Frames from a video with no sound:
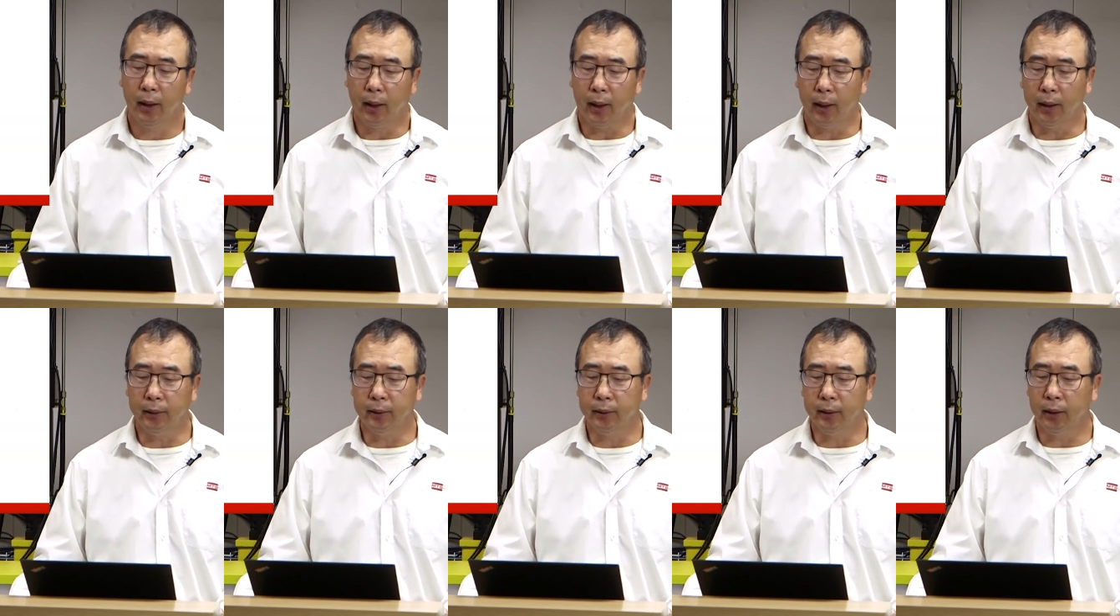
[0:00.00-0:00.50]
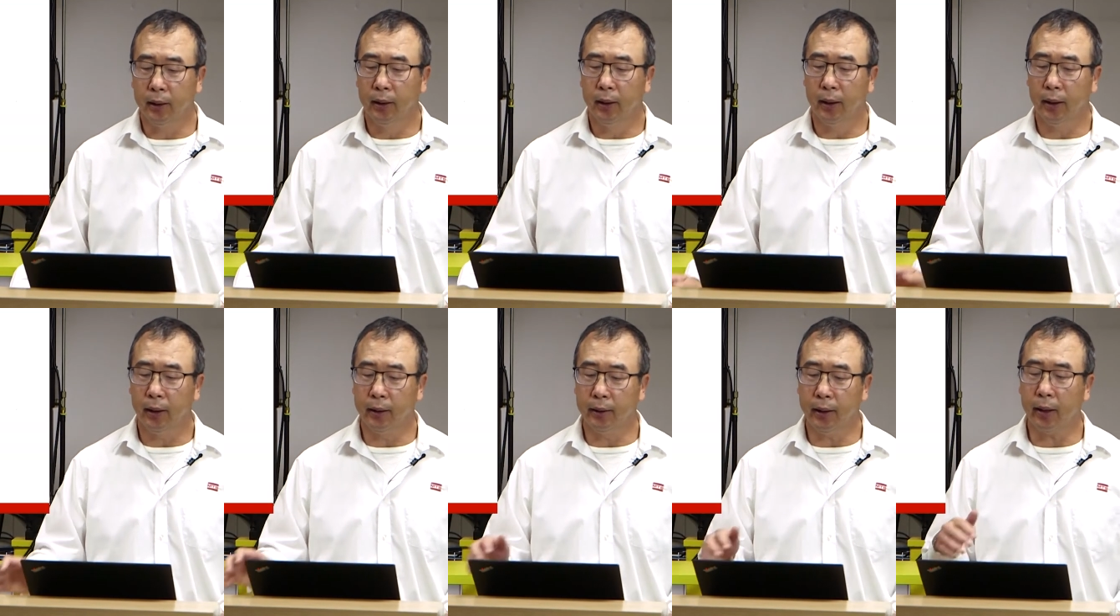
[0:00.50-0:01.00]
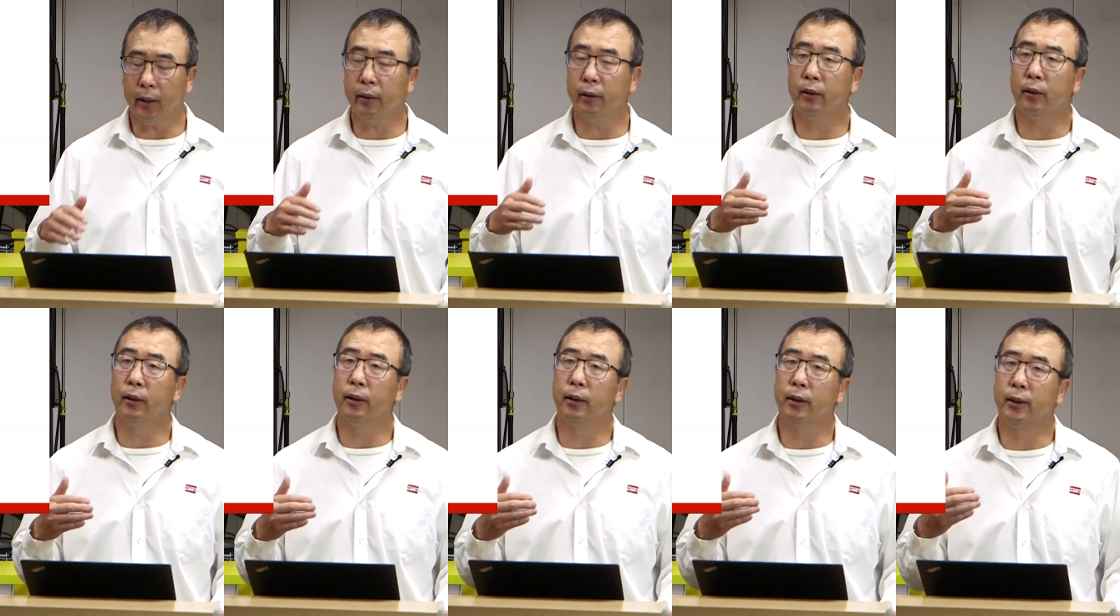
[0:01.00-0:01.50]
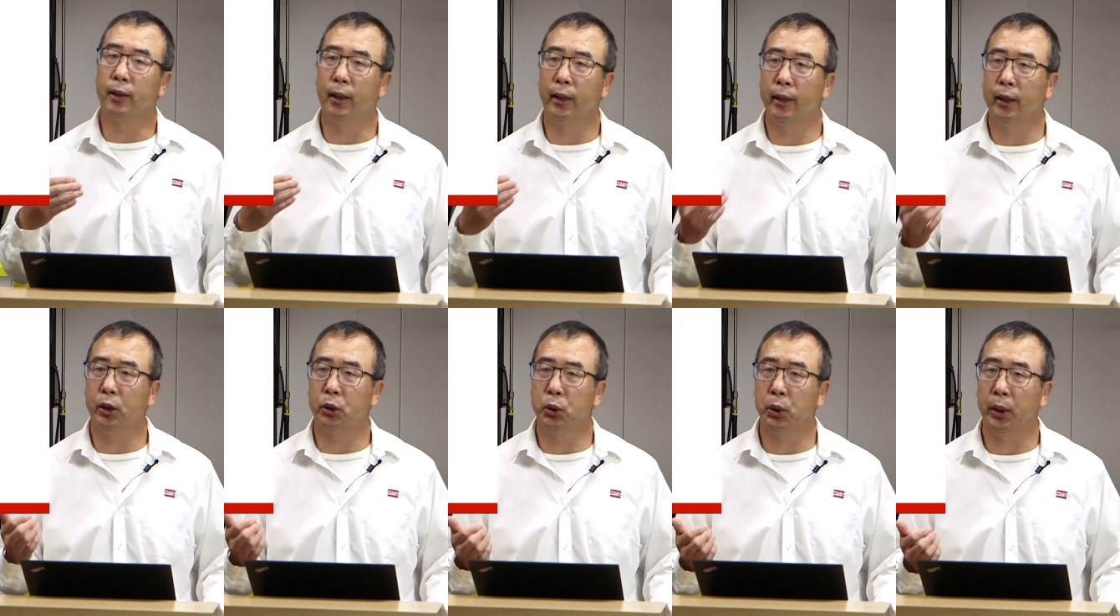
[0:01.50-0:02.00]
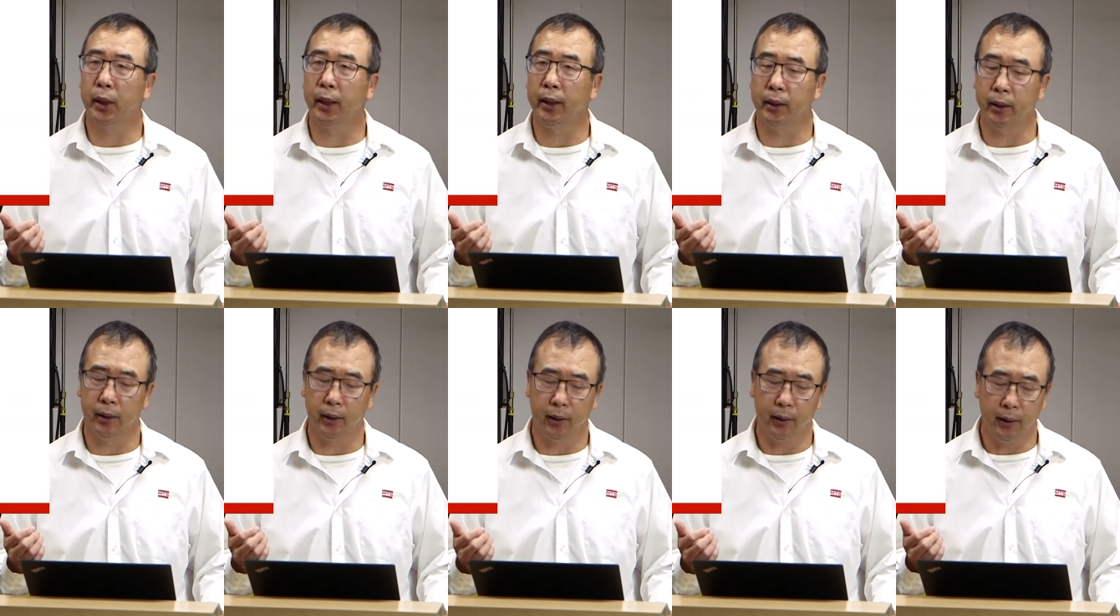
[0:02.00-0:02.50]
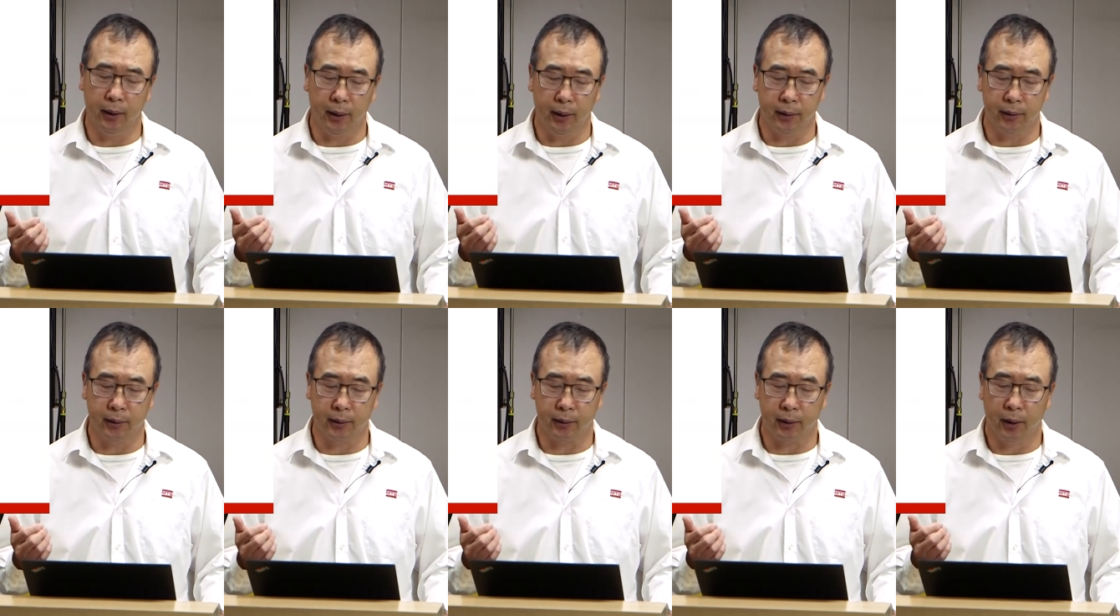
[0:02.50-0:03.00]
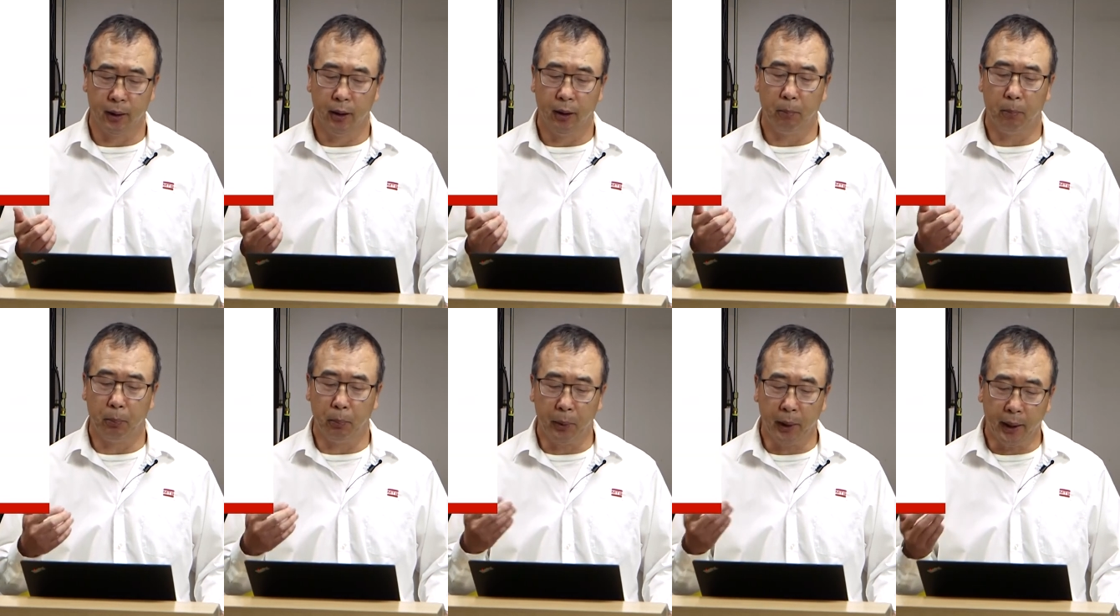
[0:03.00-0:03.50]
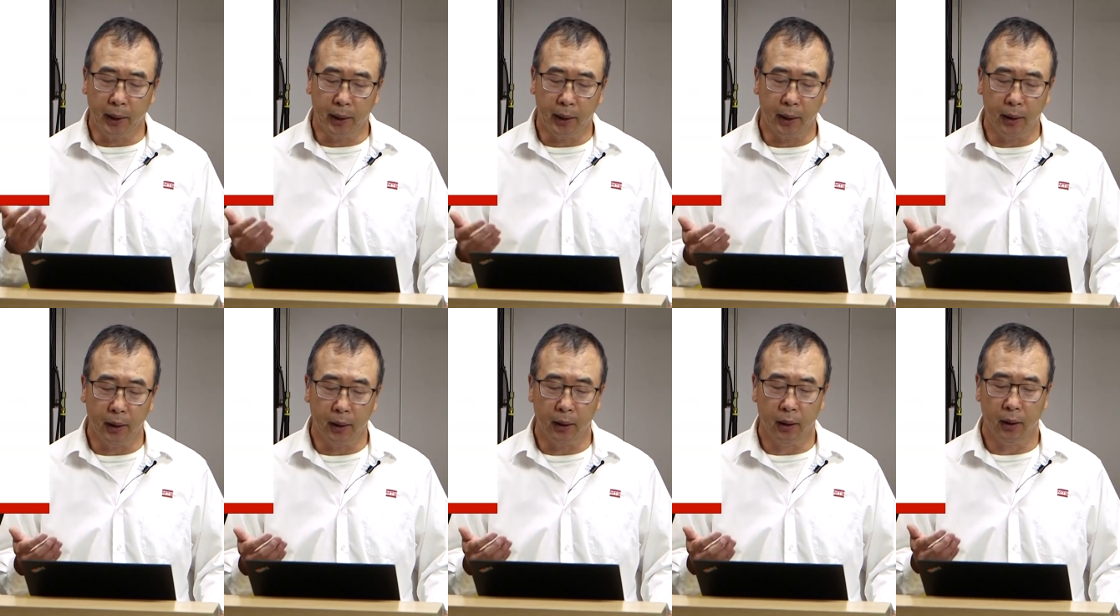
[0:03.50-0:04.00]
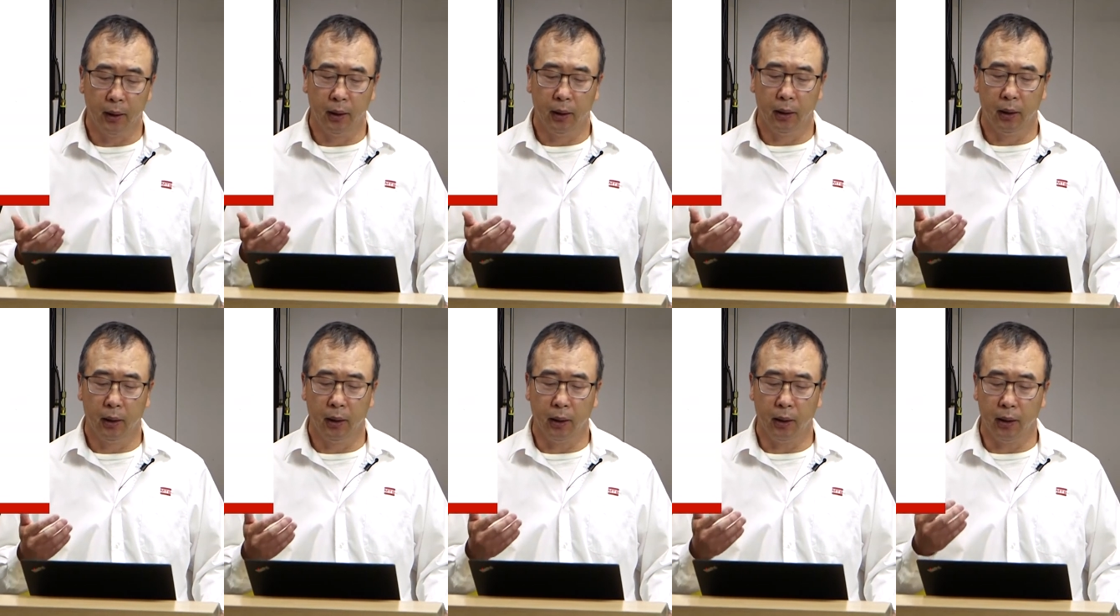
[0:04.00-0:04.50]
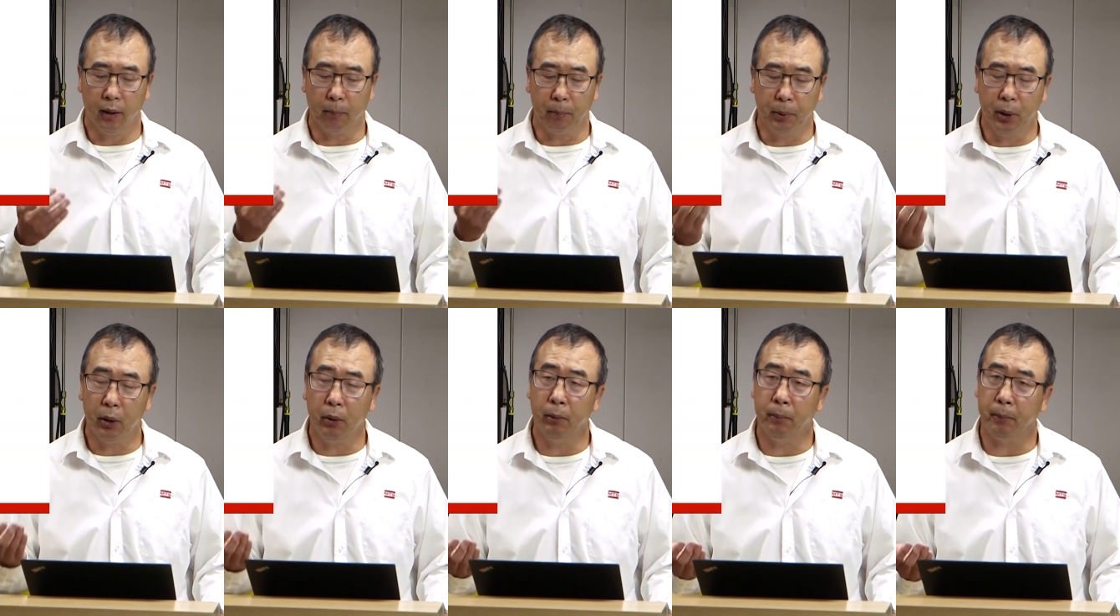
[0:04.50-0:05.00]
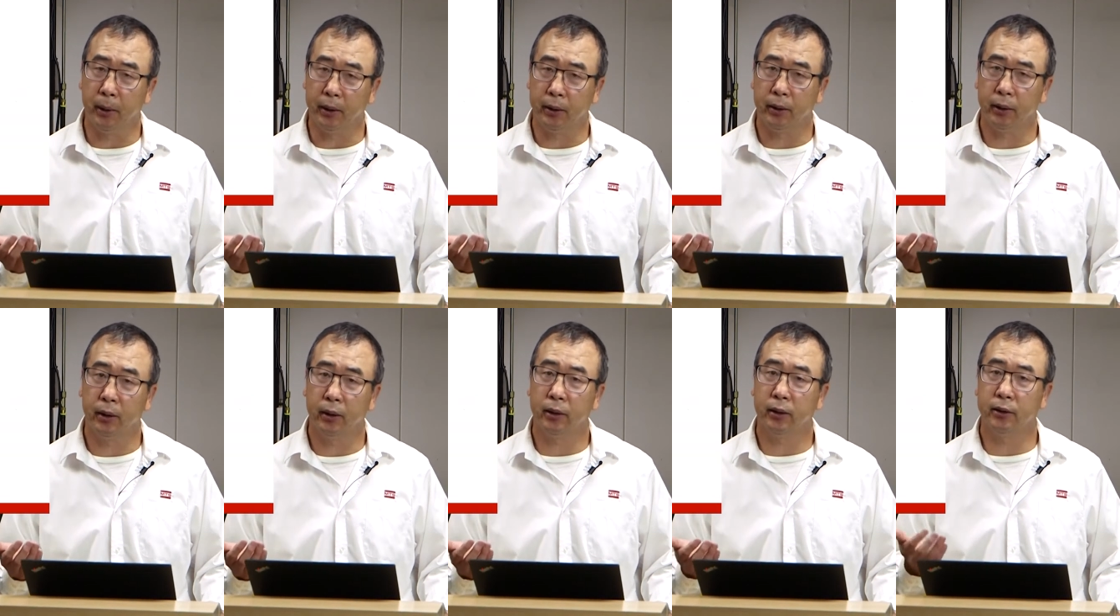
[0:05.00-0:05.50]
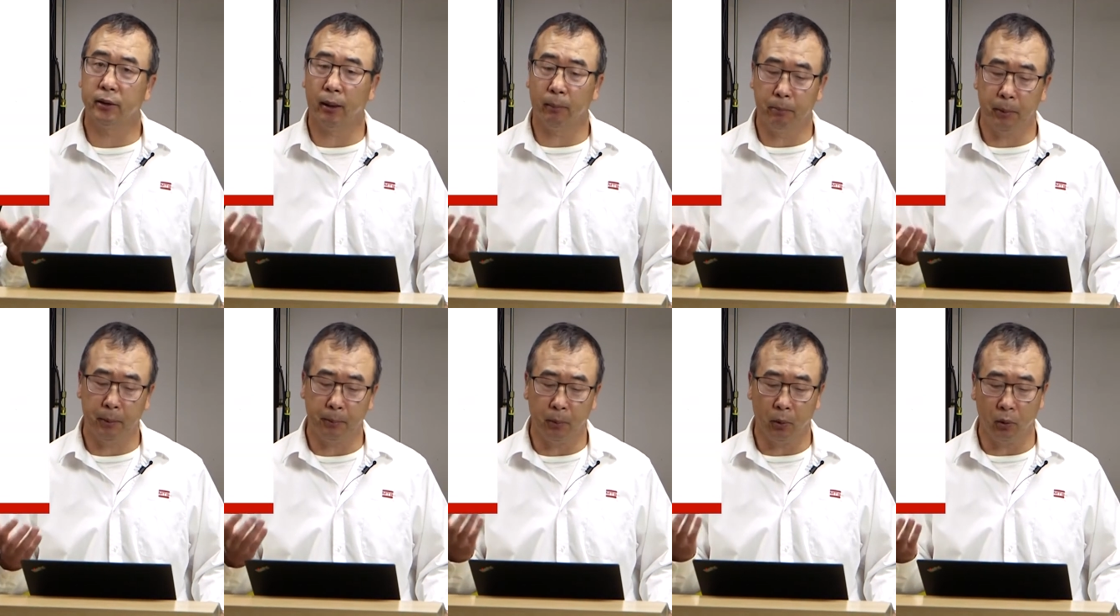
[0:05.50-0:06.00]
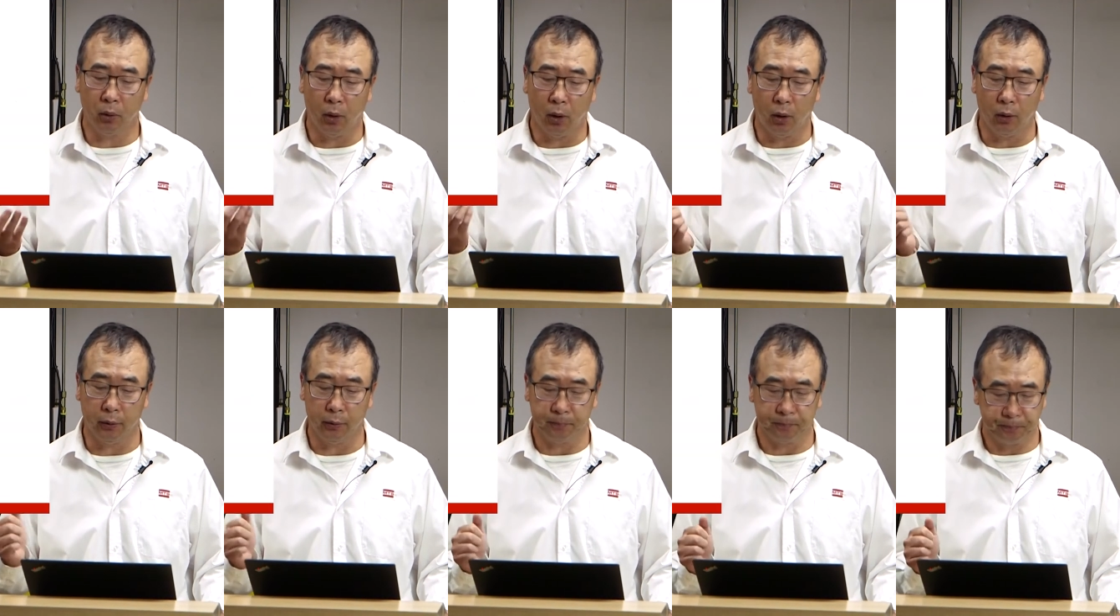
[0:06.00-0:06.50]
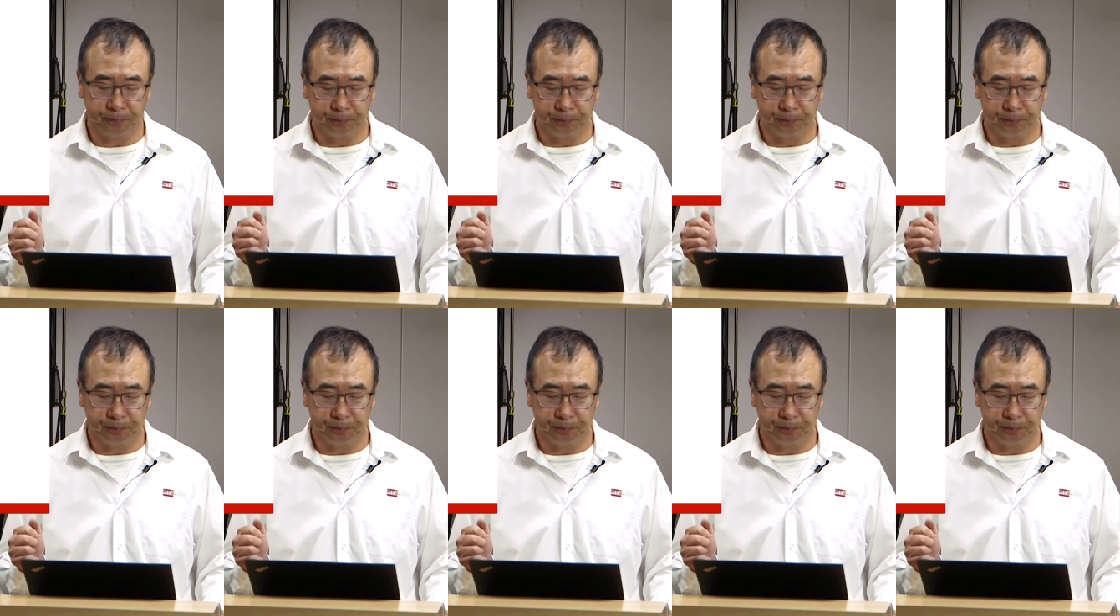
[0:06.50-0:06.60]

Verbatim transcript: And another clear trend is breaking the pyramid, some people called.